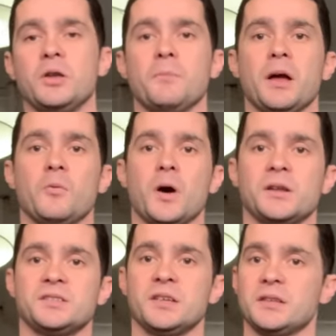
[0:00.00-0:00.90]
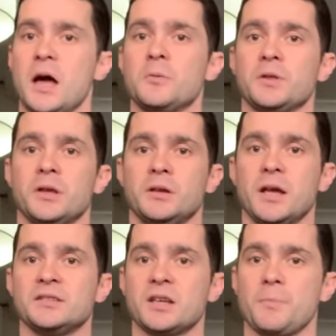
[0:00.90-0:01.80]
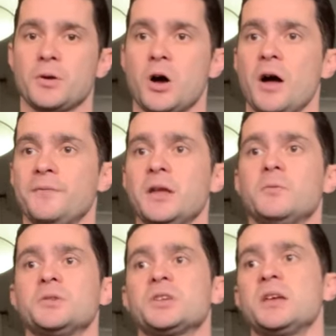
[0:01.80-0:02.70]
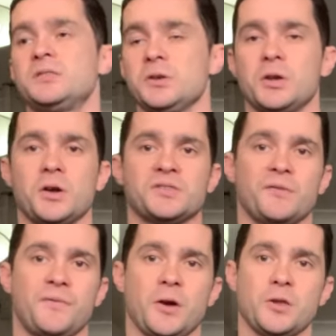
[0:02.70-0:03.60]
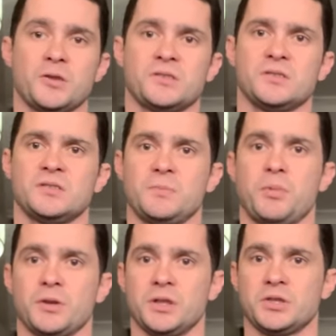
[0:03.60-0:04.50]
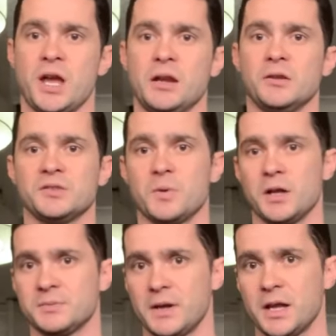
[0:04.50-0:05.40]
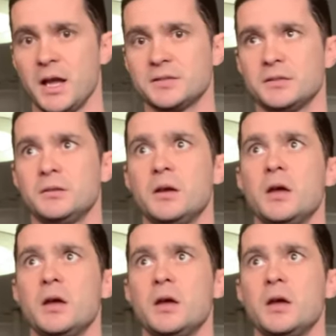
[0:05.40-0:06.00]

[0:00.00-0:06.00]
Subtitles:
you might want to sit down with a nice cup of coffee, in which case you can also further support the channel as well as my cousin